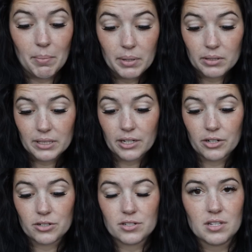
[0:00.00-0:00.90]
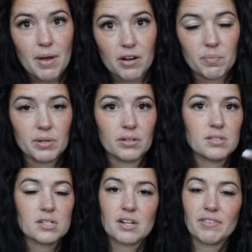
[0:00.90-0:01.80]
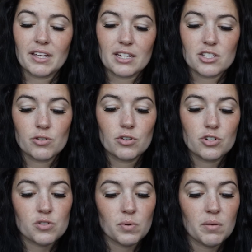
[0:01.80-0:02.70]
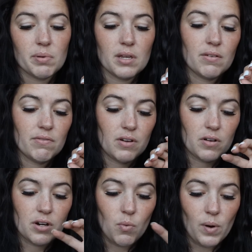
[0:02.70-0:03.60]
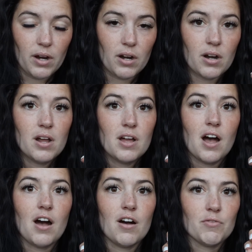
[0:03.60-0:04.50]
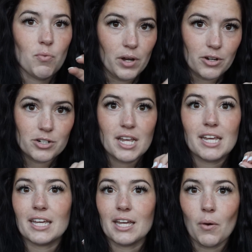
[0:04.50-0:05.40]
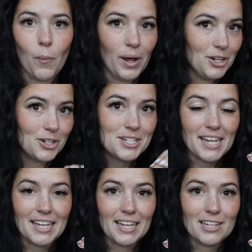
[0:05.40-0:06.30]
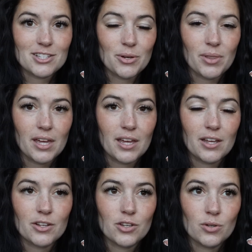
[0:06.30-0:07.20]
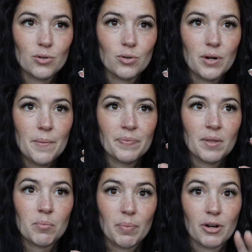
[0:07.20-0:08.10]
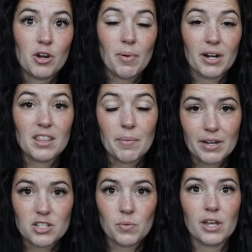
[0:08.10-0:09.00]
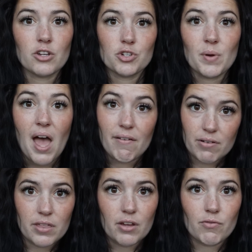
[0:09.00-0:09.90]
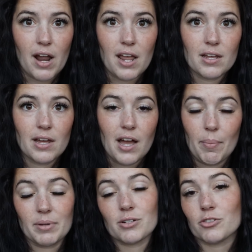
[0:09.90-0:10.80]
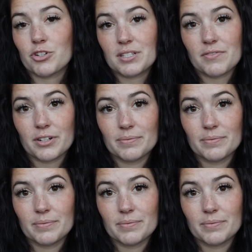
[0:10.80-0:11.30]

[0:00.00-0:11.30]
milliliters, the amount of pills and stuff like that. So you just want to be very aware of what you're taking, when you're taking it, so that you prepare your body in the best way and you do everything right up until transfer.